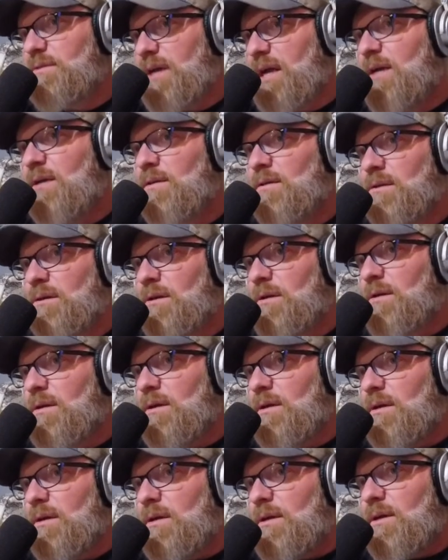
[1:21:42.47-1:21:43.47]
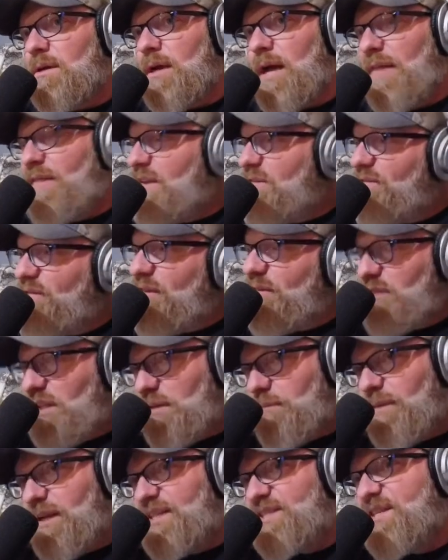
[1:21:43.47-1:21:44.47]
Yeah. And then
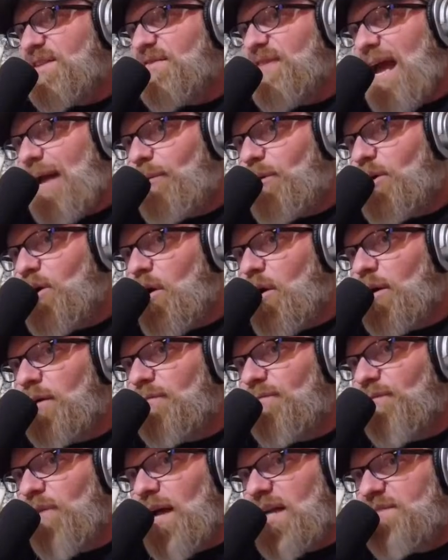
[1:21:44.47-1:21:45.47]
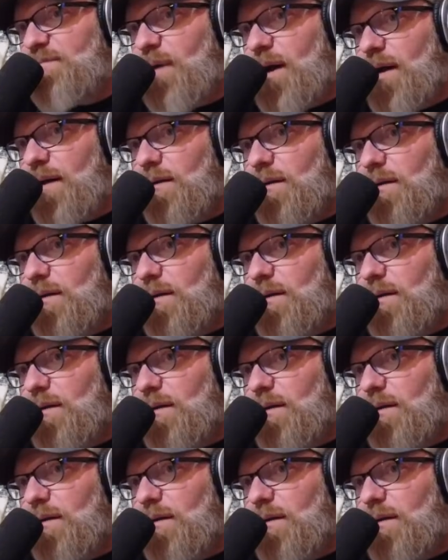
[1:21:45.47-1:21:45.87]
15 minutes in that regard flies by.